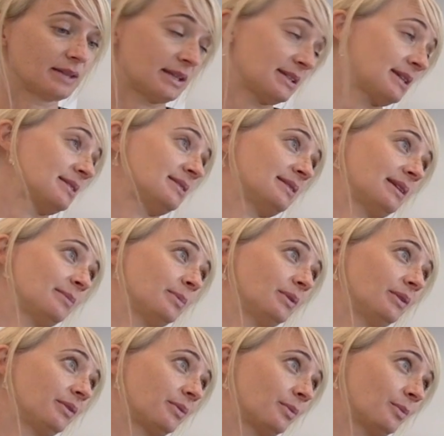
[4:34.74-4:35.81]
sat at
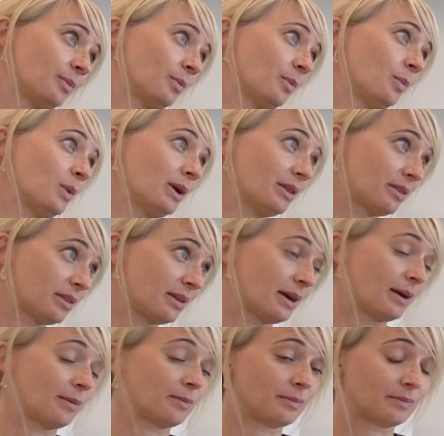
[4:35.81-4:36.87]
tables with
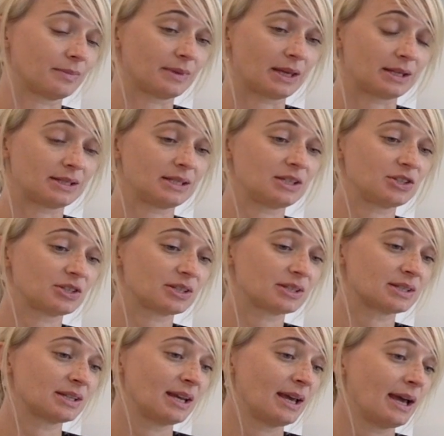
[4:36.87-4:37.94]
their
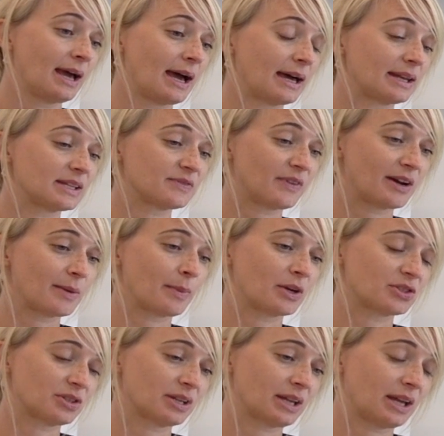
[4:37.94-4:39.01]
teachers, and it's very
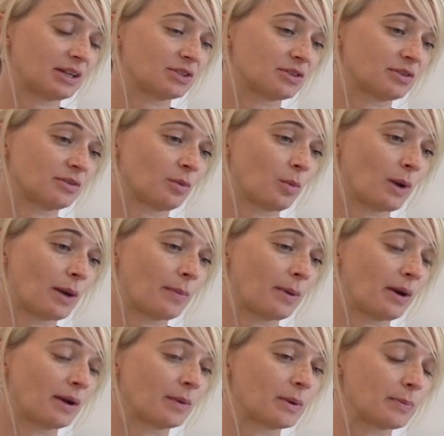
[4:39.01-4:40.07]
much an occasion
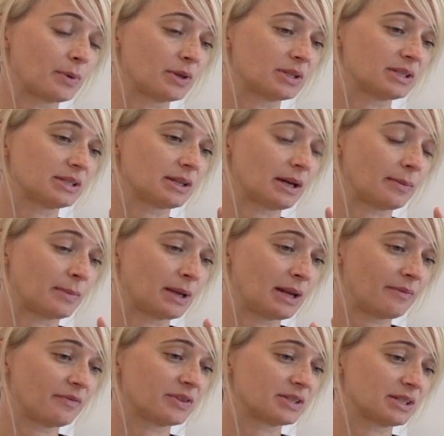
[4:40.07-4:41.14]
whereby we put an
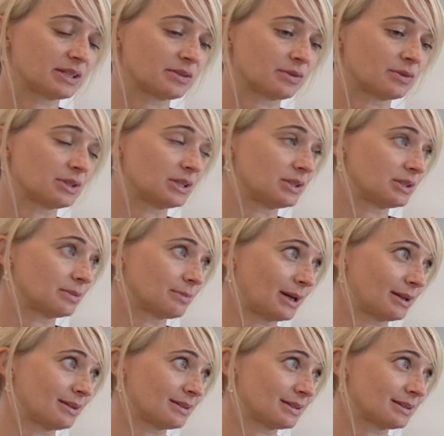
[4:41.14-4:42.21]
emphasis on teaching
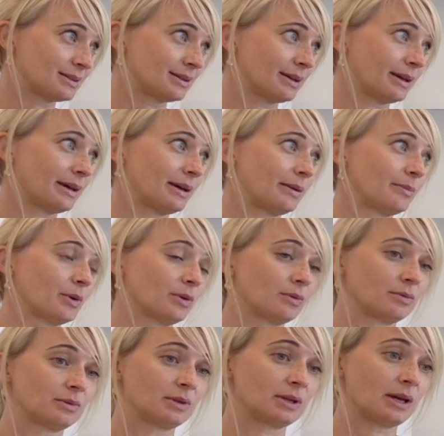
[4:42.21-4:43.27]
manners,
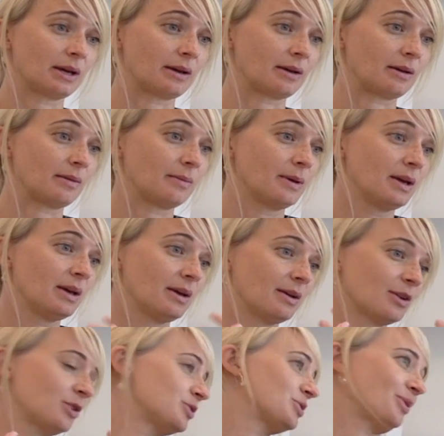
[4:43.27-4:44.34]
on
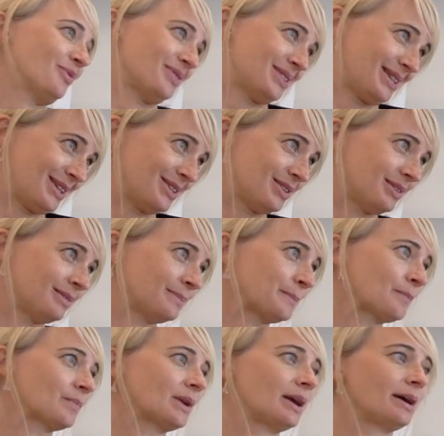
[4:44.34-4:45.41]
good
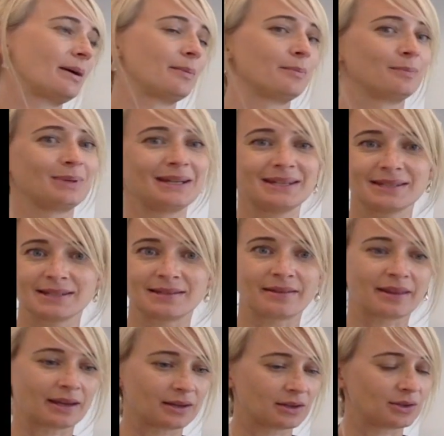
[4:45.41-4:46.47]
conversation, pleases
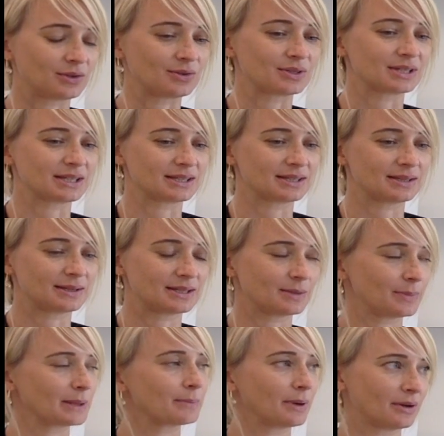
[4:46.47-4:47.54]
and thank yous. It's a
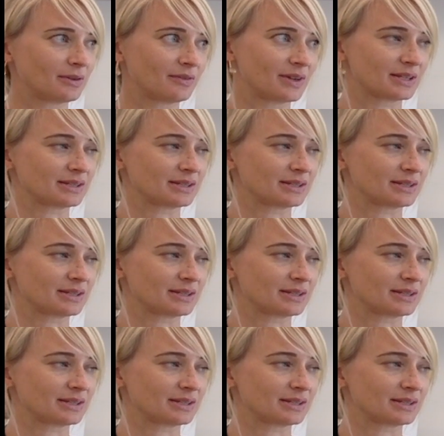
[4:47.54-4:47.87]
big part of us.